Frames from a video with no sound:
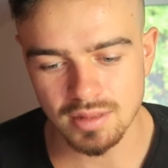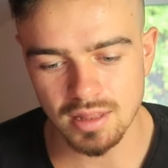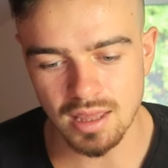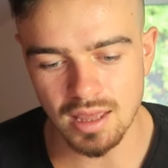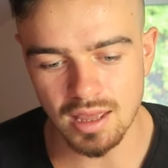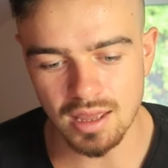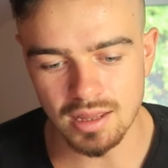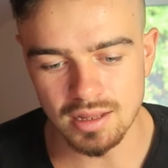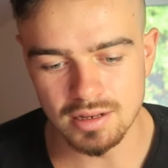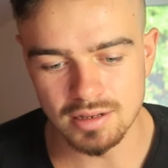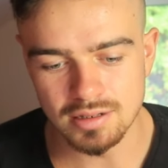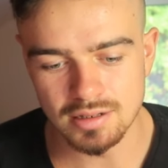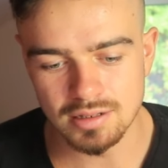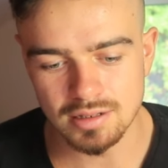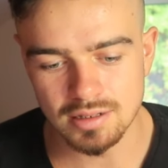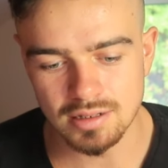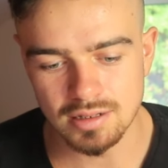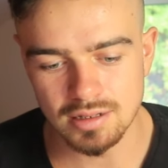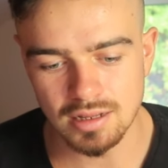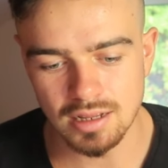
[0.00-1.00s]
and
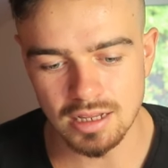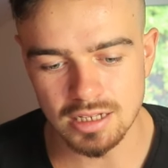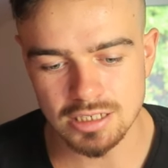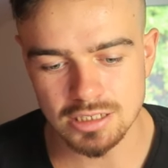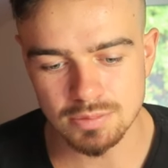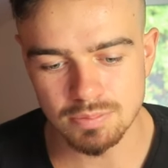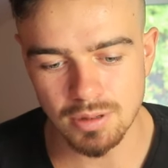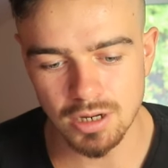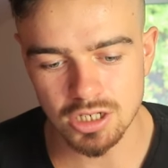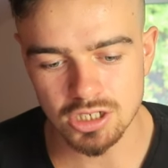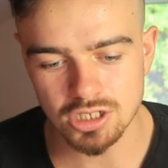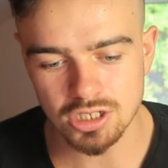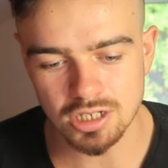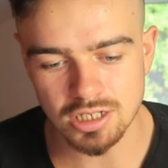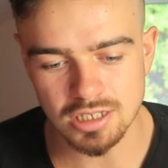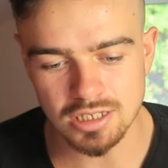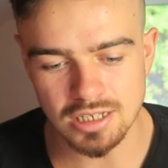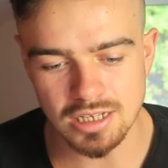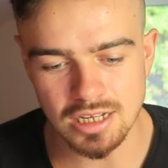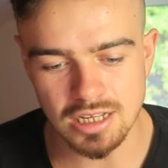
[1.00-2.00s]

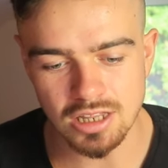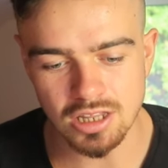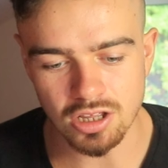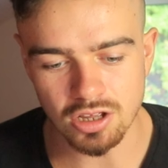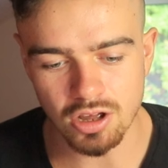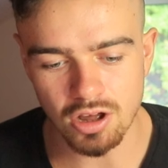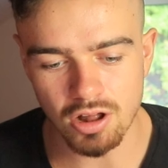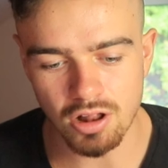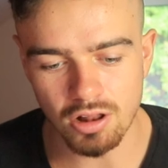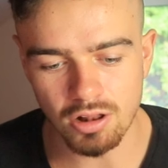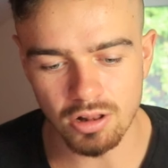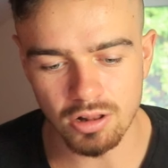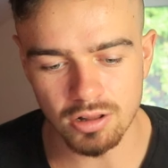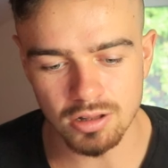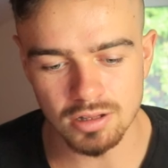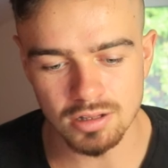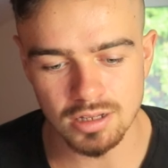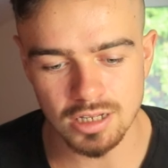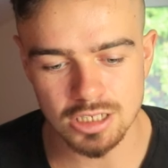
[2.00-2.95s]
especially in the cul